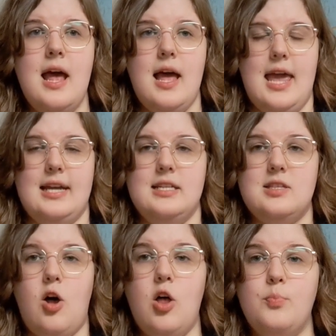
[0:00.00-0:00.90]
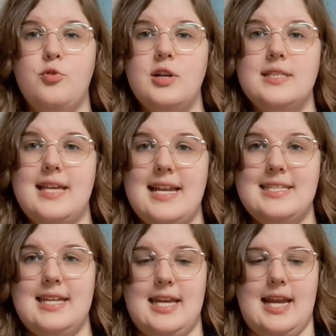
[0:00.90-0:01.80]
and it's all
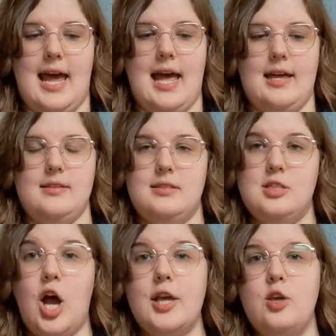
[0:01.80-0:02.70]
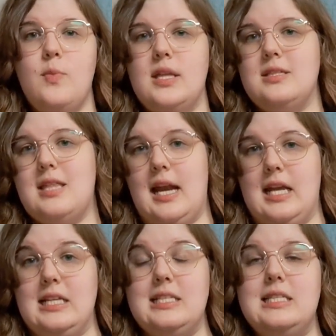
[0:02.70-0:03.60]
presented as documents that
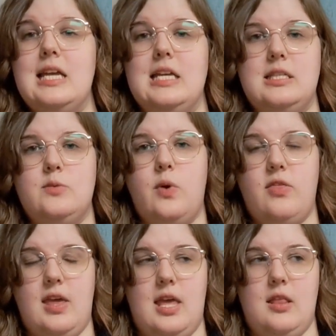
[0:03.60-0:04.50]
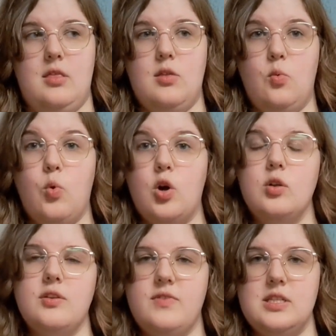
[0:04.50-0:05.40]
exist within the
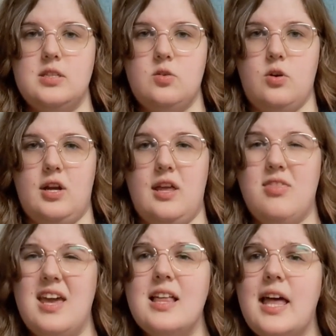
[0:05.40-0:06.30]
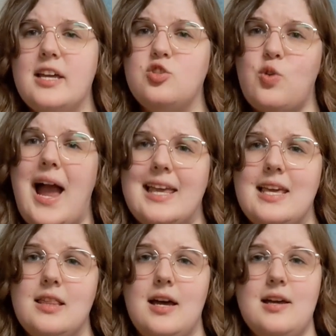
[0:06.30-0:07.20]
world of the story. Think like
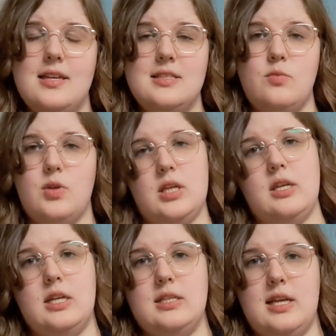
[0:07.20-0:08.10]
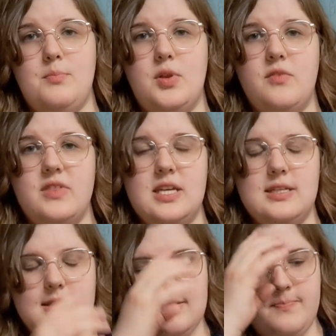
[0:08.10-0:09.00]
Dracula is a really good example of
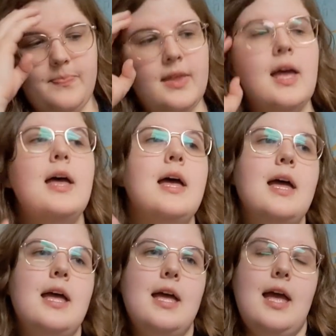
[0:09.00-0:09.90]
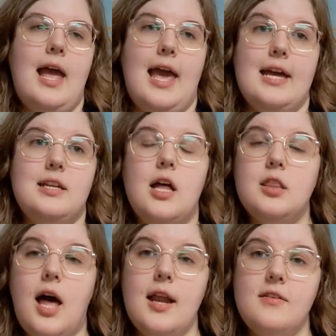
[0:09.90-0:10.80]
this. And a
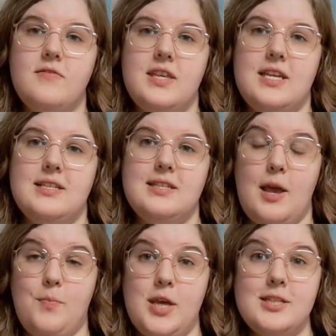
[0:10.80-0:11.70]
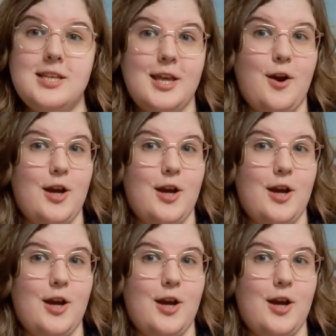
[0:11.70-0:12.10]
lot of these epistolary